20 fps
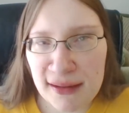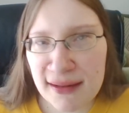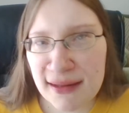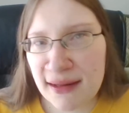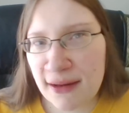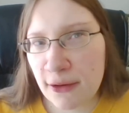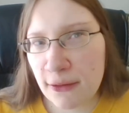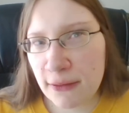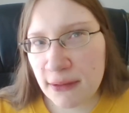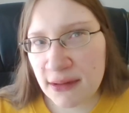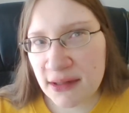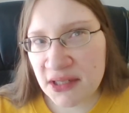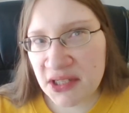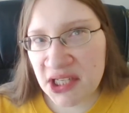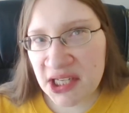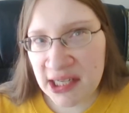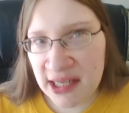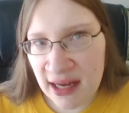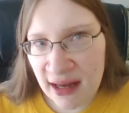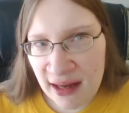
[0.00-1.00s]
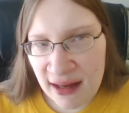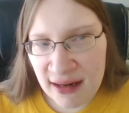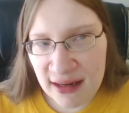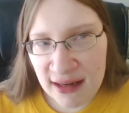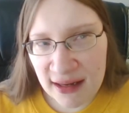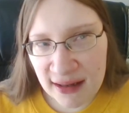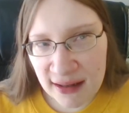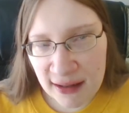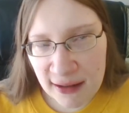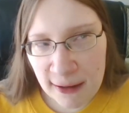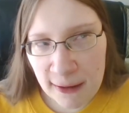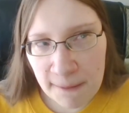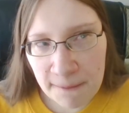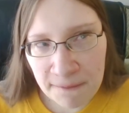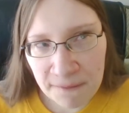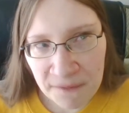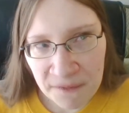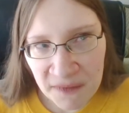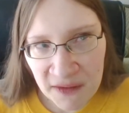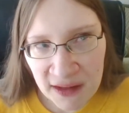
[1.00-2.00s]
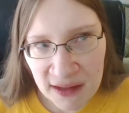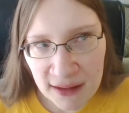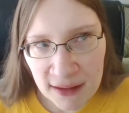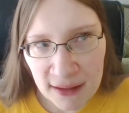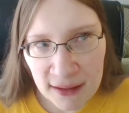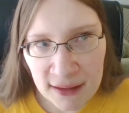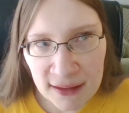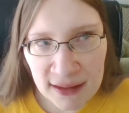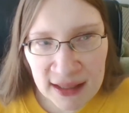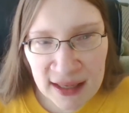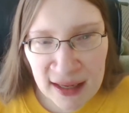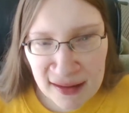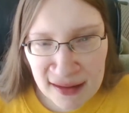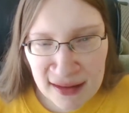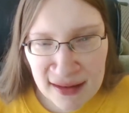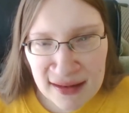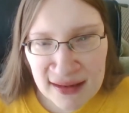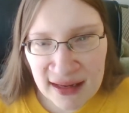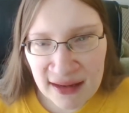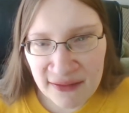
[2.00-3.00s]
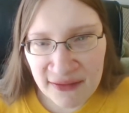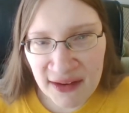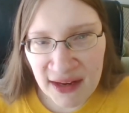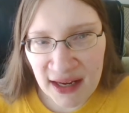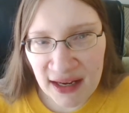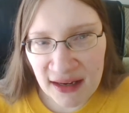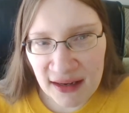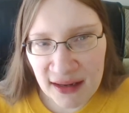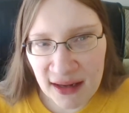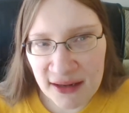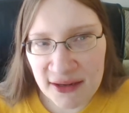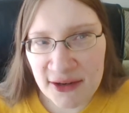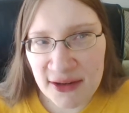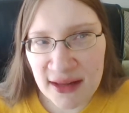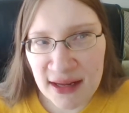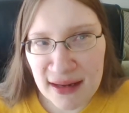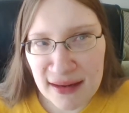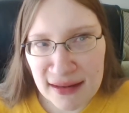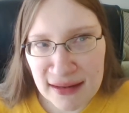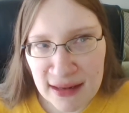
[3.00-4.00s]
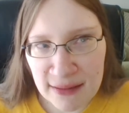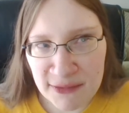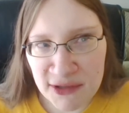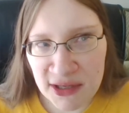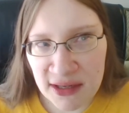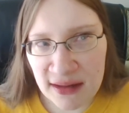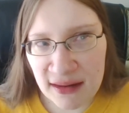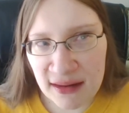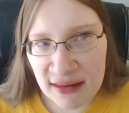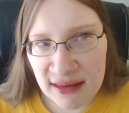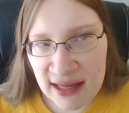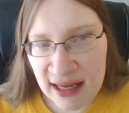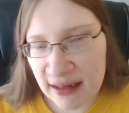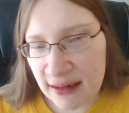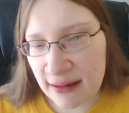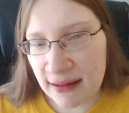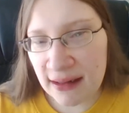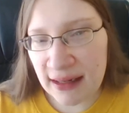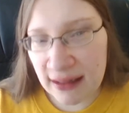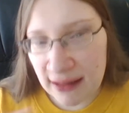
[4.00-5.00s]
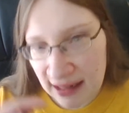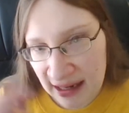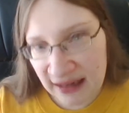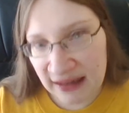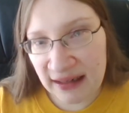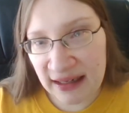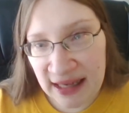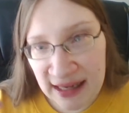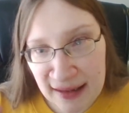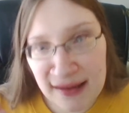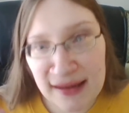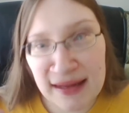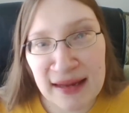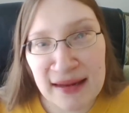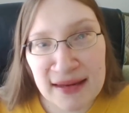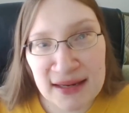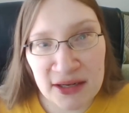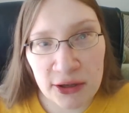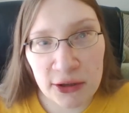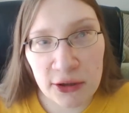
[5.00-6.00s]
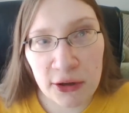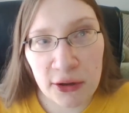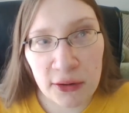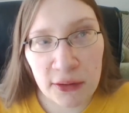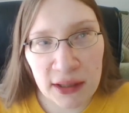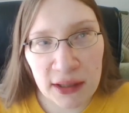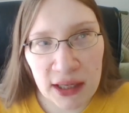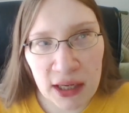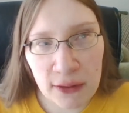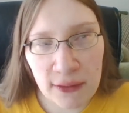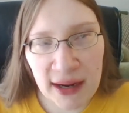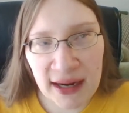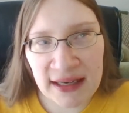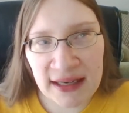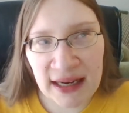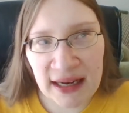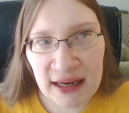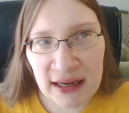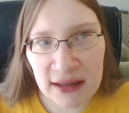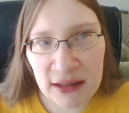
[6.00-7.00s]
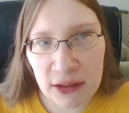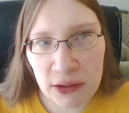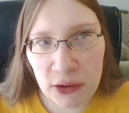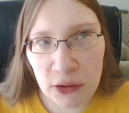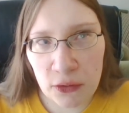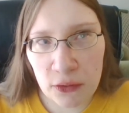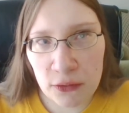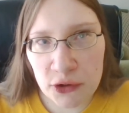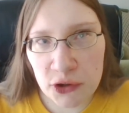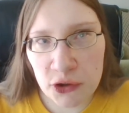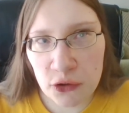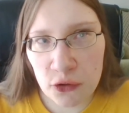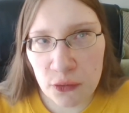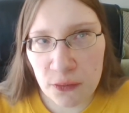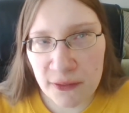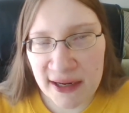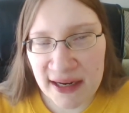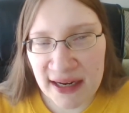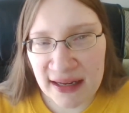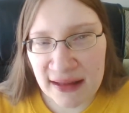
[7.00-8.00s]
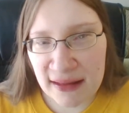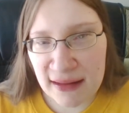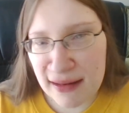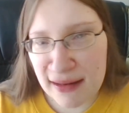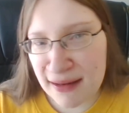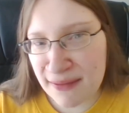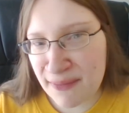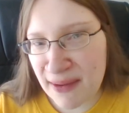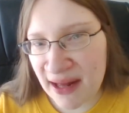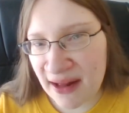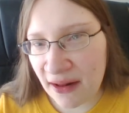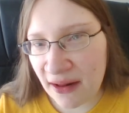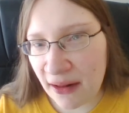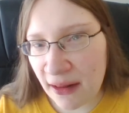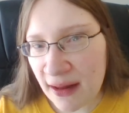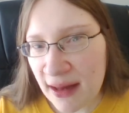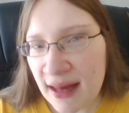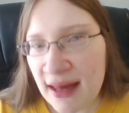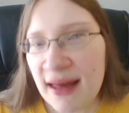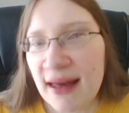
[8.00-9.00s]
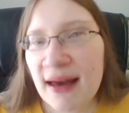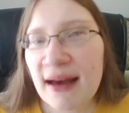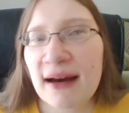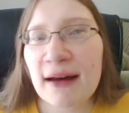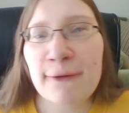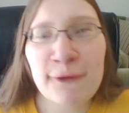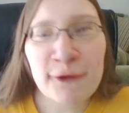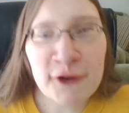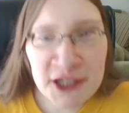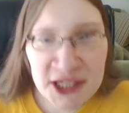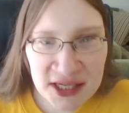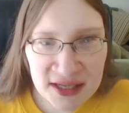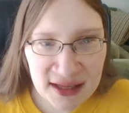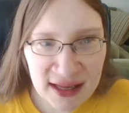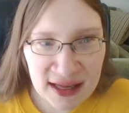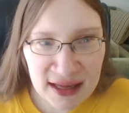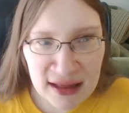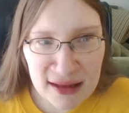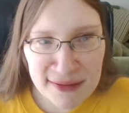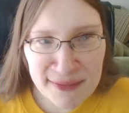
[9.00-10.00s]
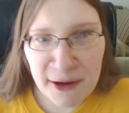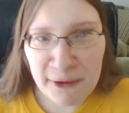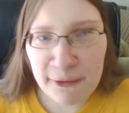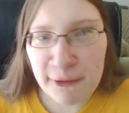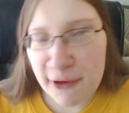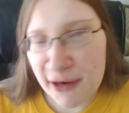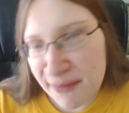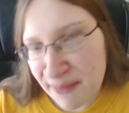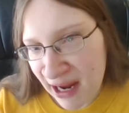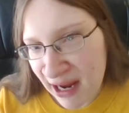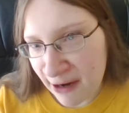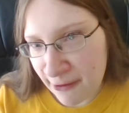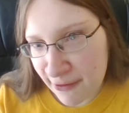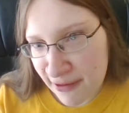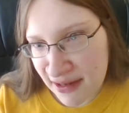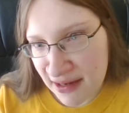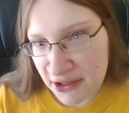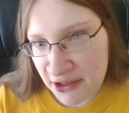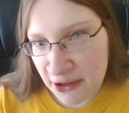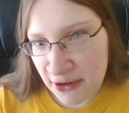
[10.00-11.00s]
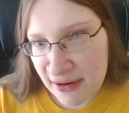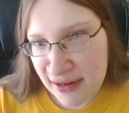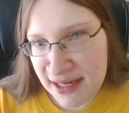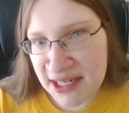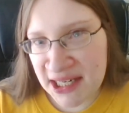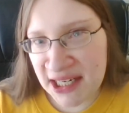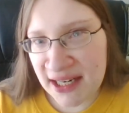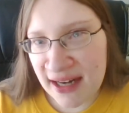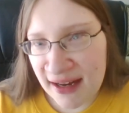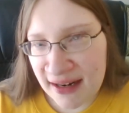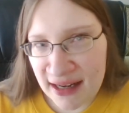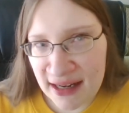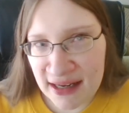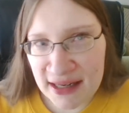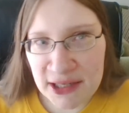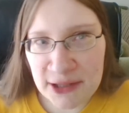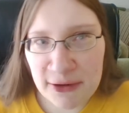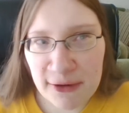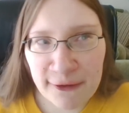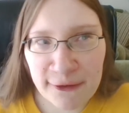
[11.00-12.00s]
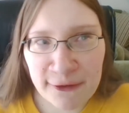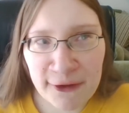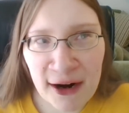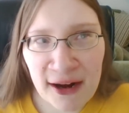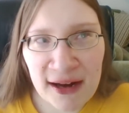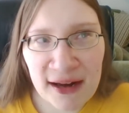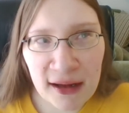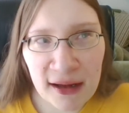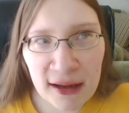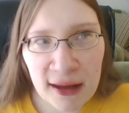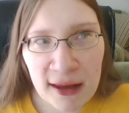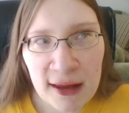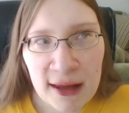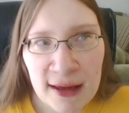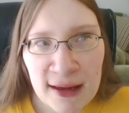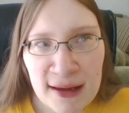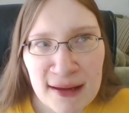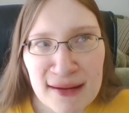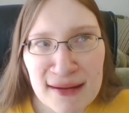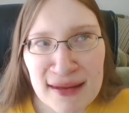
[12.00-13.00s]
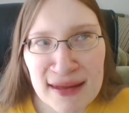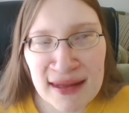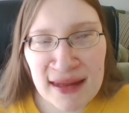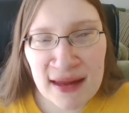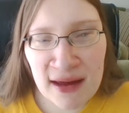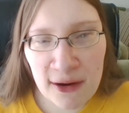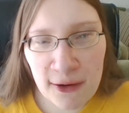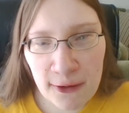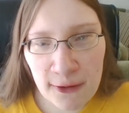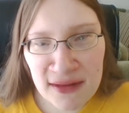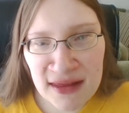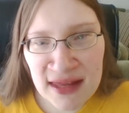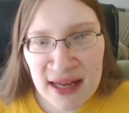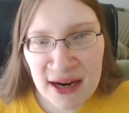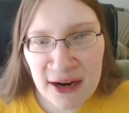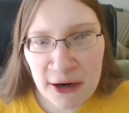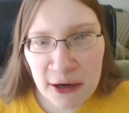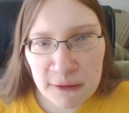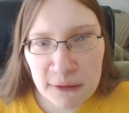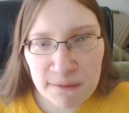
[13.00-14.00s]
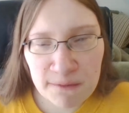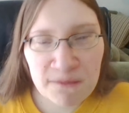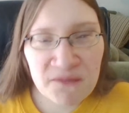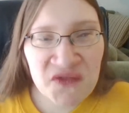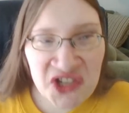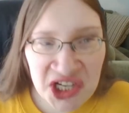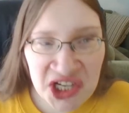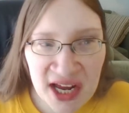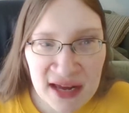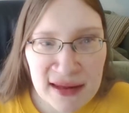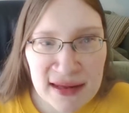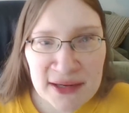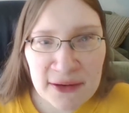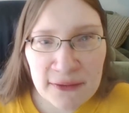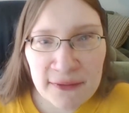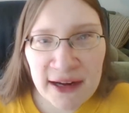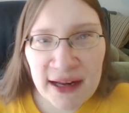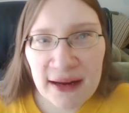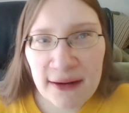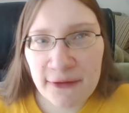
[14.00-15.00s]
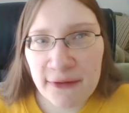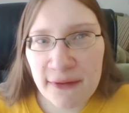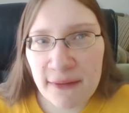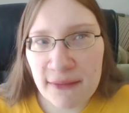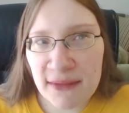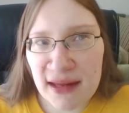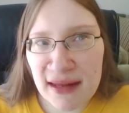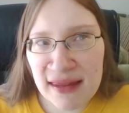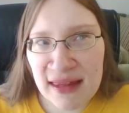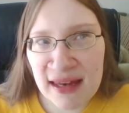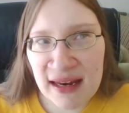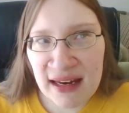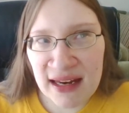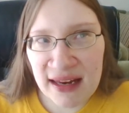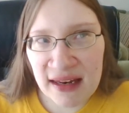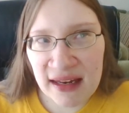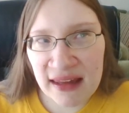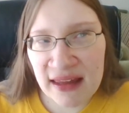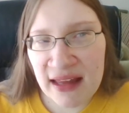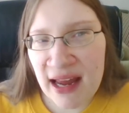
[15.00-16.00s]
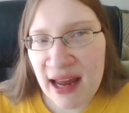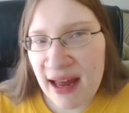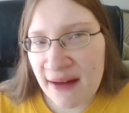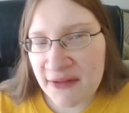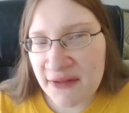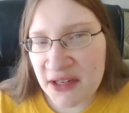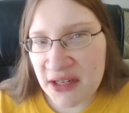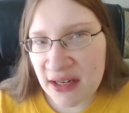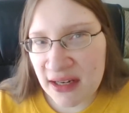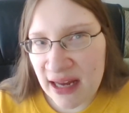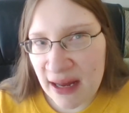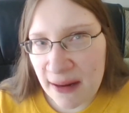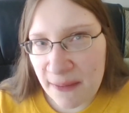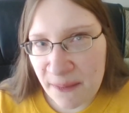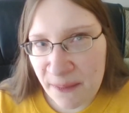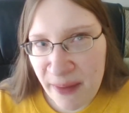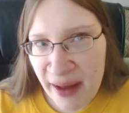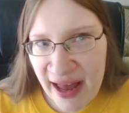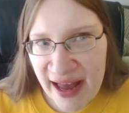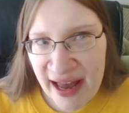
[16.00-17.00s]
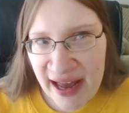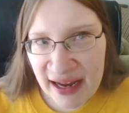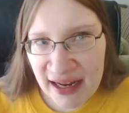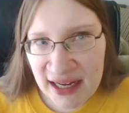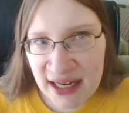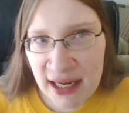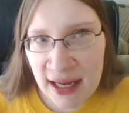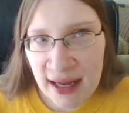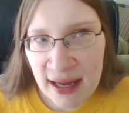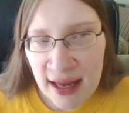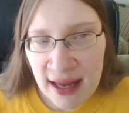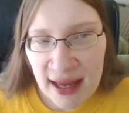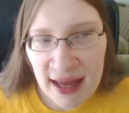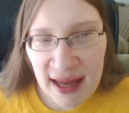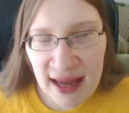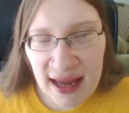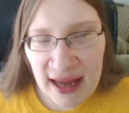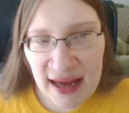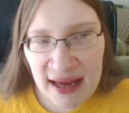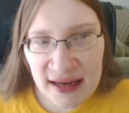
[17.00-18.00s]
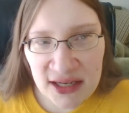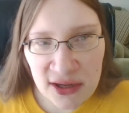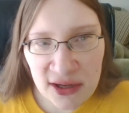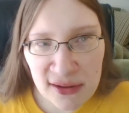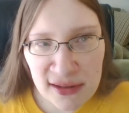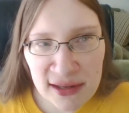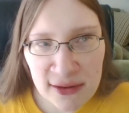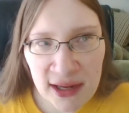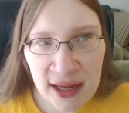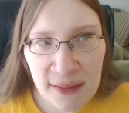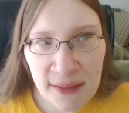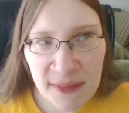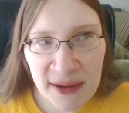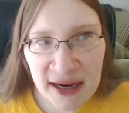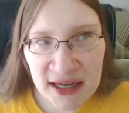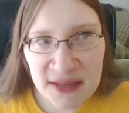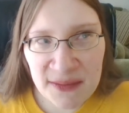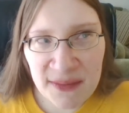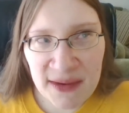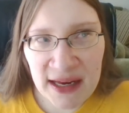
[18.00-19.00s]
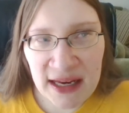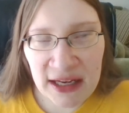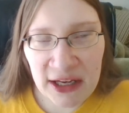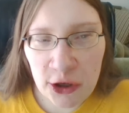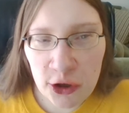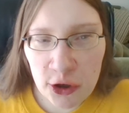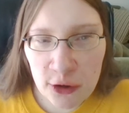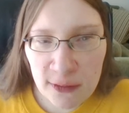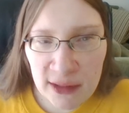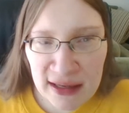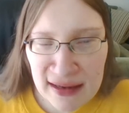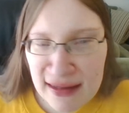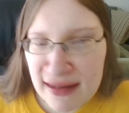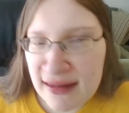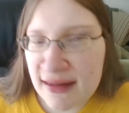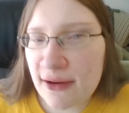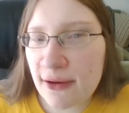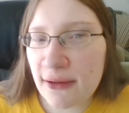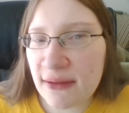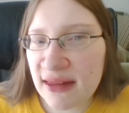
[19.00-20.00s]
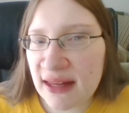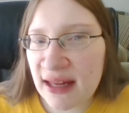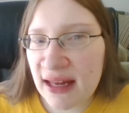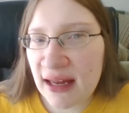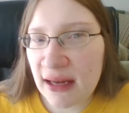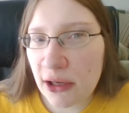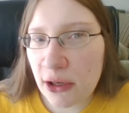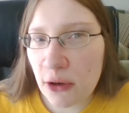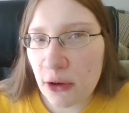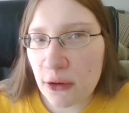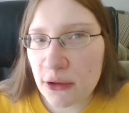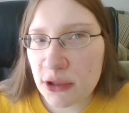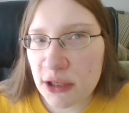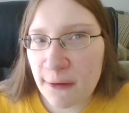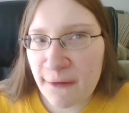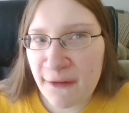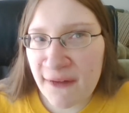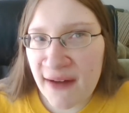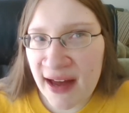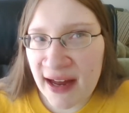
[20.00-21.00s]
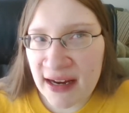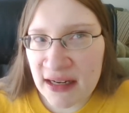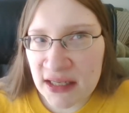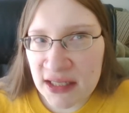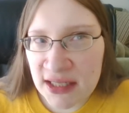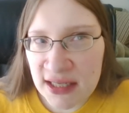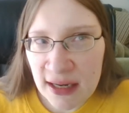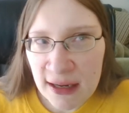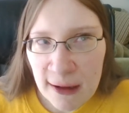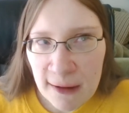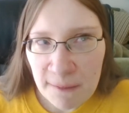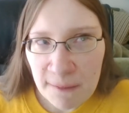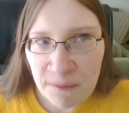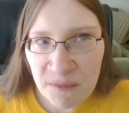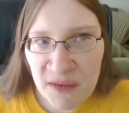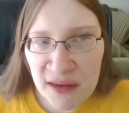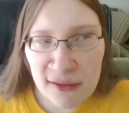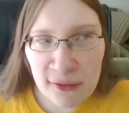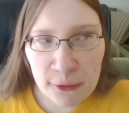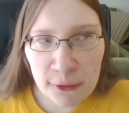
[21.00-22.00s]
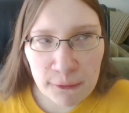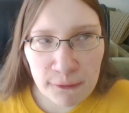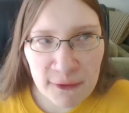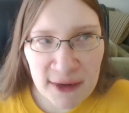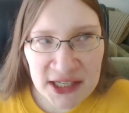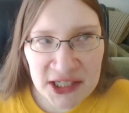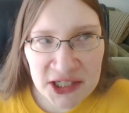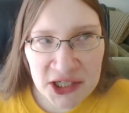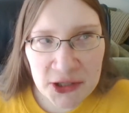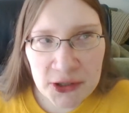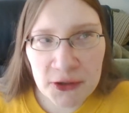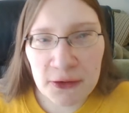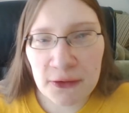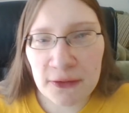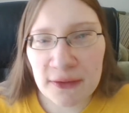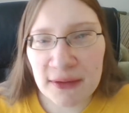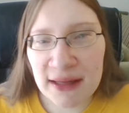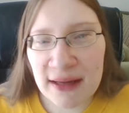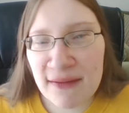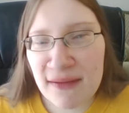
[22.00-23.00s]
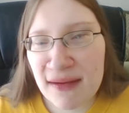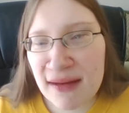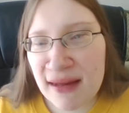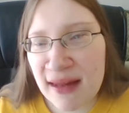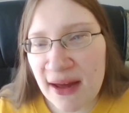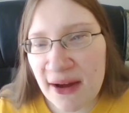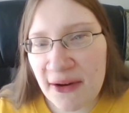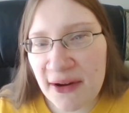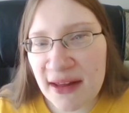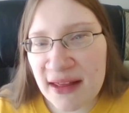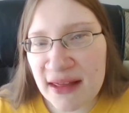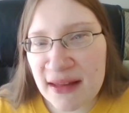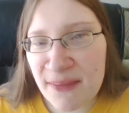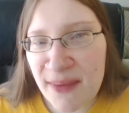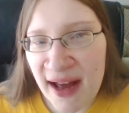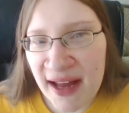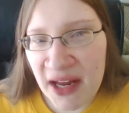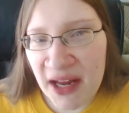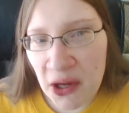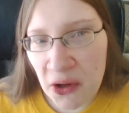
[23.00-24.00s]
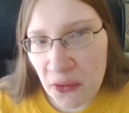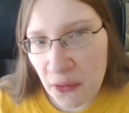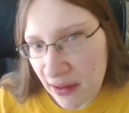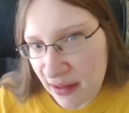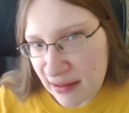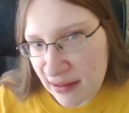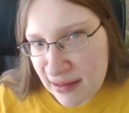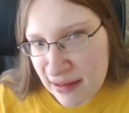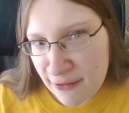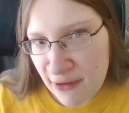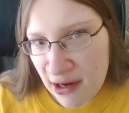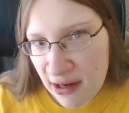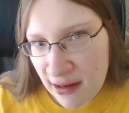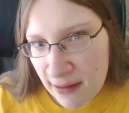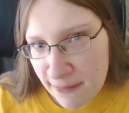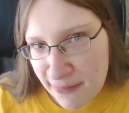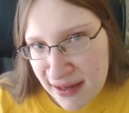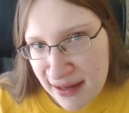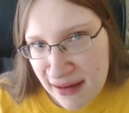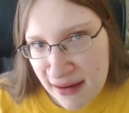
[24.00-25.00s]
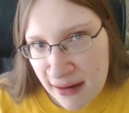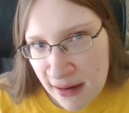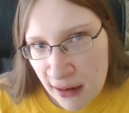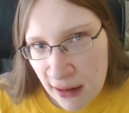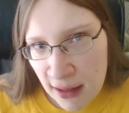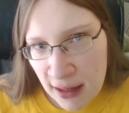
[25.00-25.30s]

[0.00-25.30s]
So Tiana kisses Naveen under the assumption that, and he says to her, you know, I need you to break the spell. Unfortunately, the spell works backwards and turns Tiana into a frog. So they're chased away from the city and they have to get back and also get back to being human. So they go to find this old witch who lives out in the bayou, in the swamps.